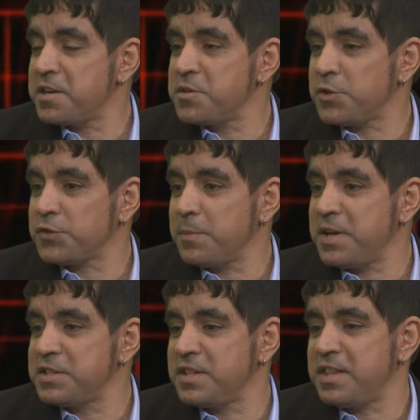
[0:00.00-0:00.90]
and you also
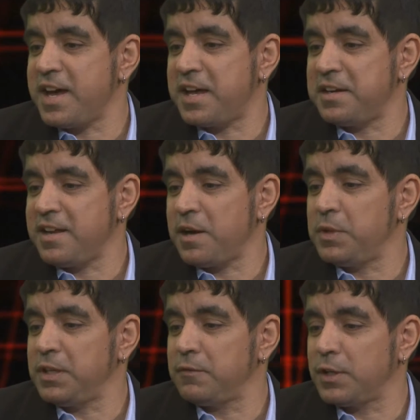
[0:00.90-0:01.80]
mentioned that now
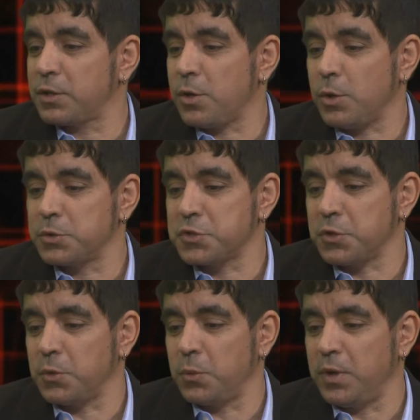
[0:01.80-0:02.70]
we live in a
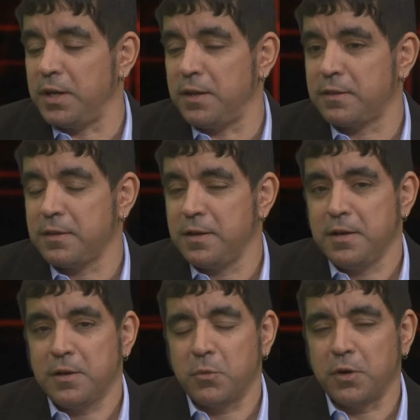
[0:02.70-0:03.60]
culture where
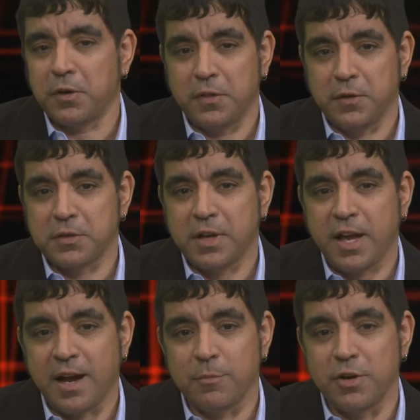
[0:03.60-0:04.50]
there's
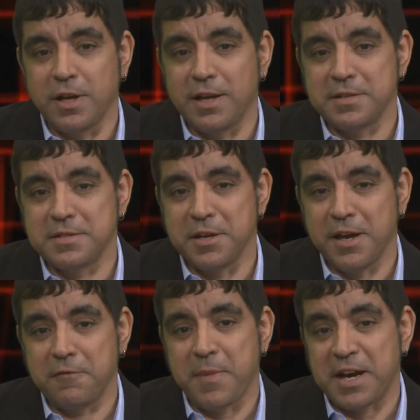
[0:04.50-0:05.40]
cameras,
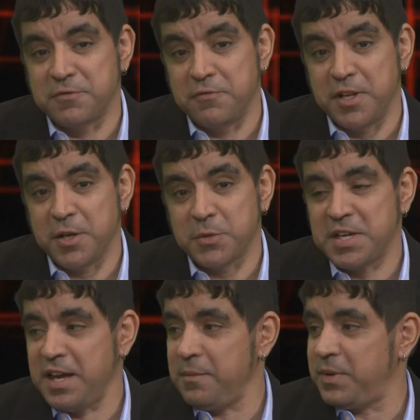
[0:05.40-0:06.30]
everybody's
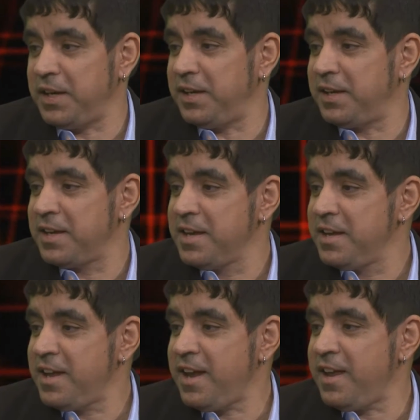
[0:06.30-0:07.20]
videotaping,
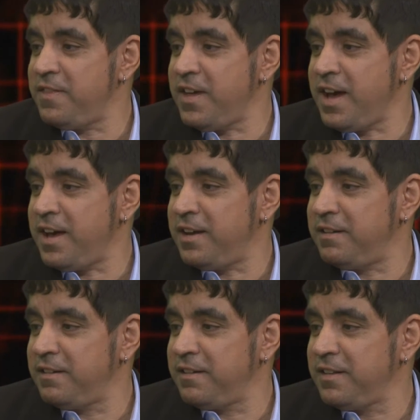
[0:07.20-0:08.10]
and
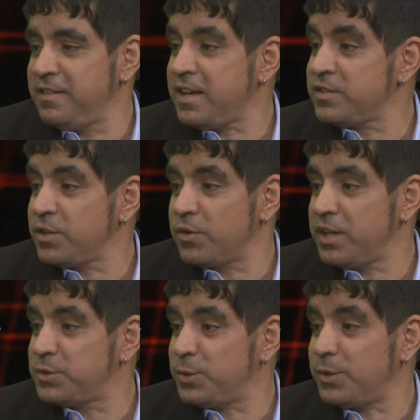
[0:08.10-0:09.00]
that's a
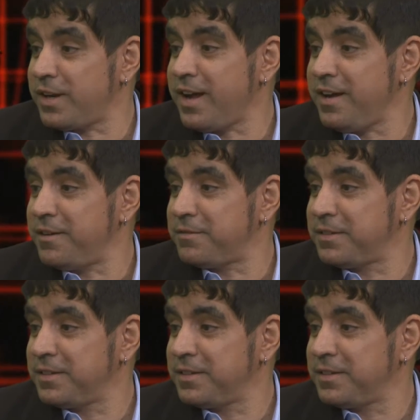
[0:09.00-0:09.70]
great tool to have.